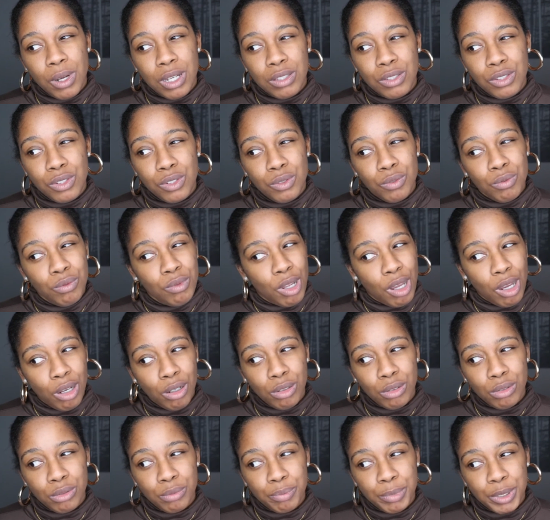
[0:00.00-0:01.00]
want to
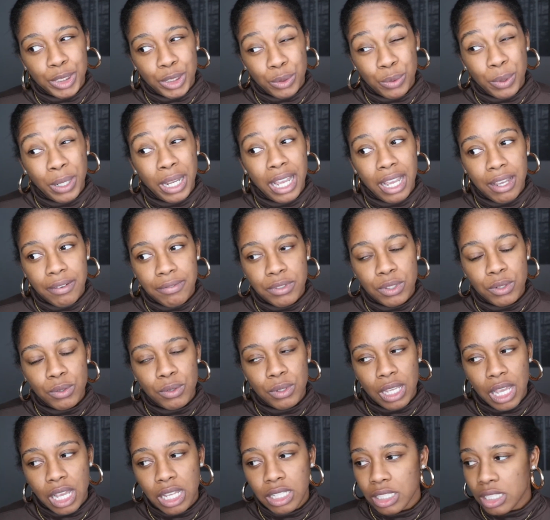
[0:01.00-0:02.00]
no but do i have
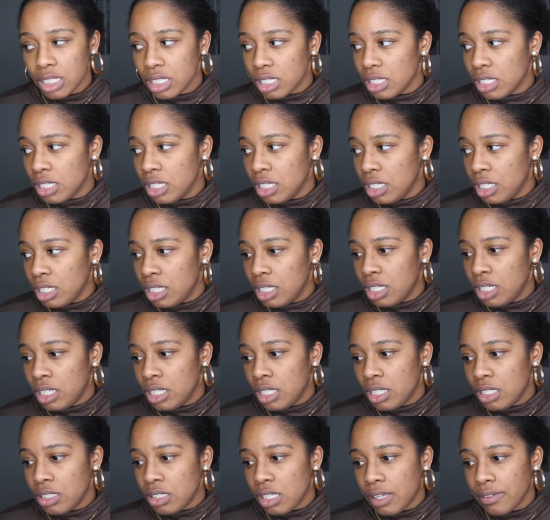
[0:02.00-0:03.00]
to yes
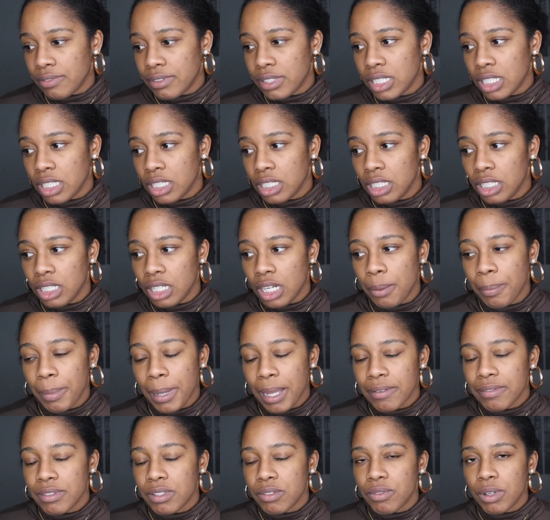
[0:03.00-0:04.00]
so i have to clean up
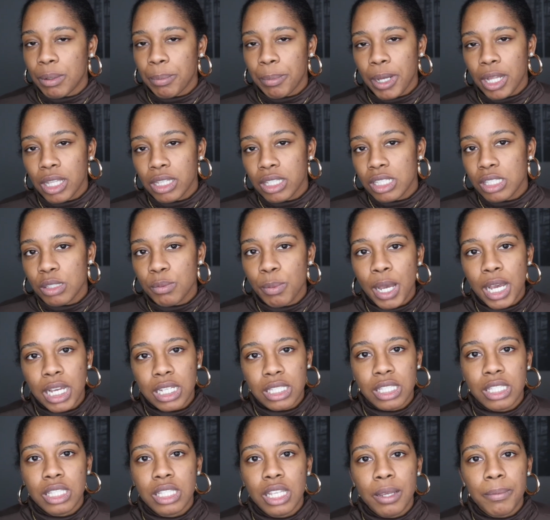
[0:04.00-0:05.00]
i have to rip all these
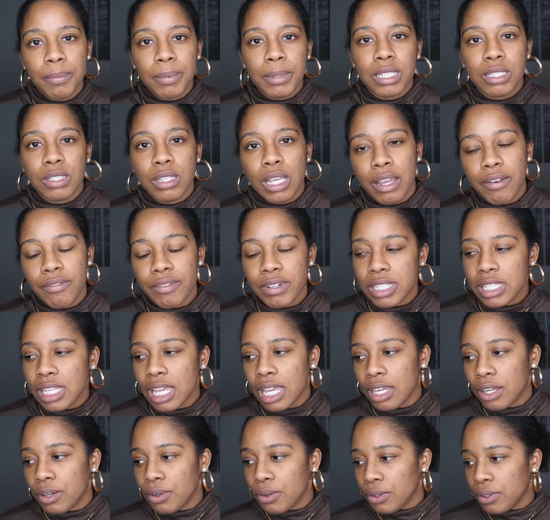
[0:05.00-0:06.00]
boxes up because i
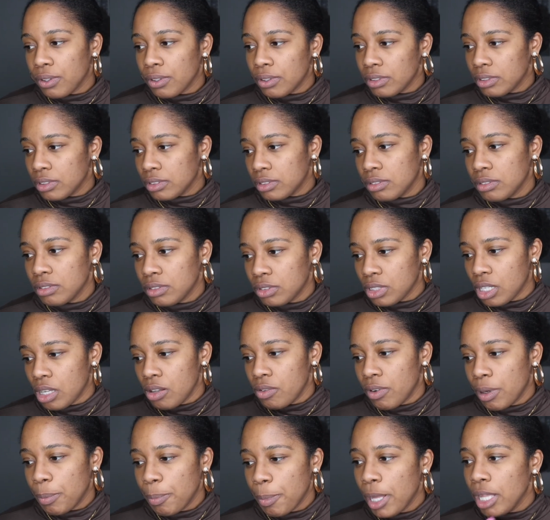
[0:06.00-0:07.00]
recycle so
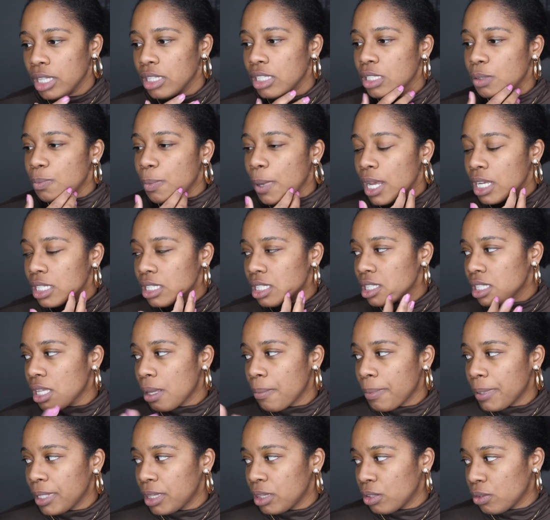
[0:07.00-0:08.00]
i'll rip all these boxes
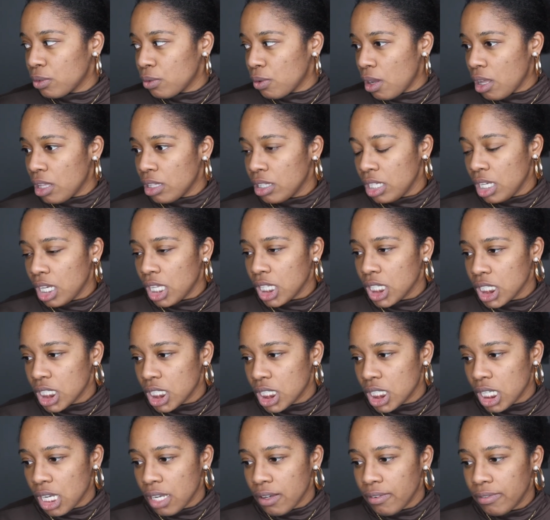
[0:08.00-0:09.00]
up and throw all the other
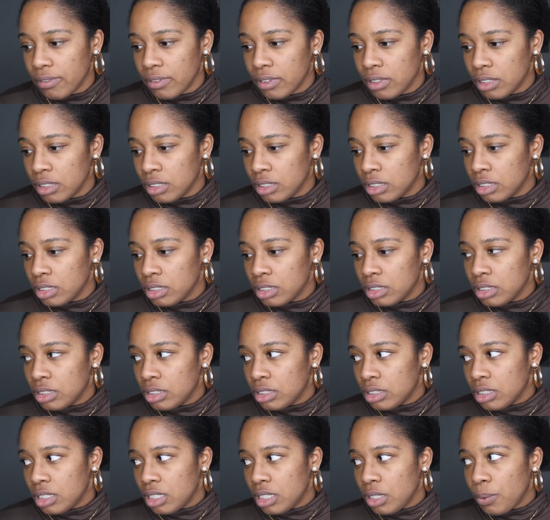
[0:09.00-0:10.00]
stuff
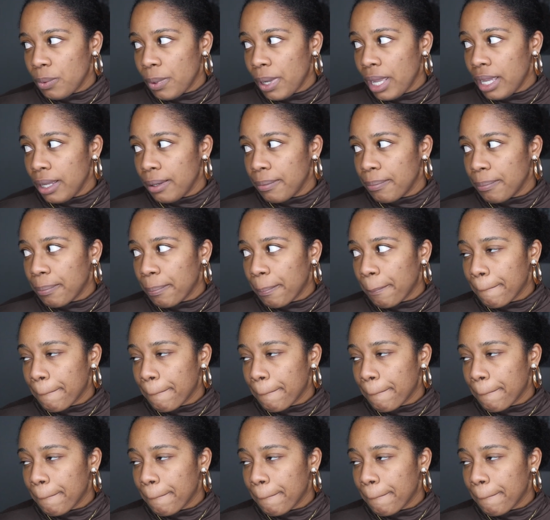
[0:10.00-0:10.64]
away.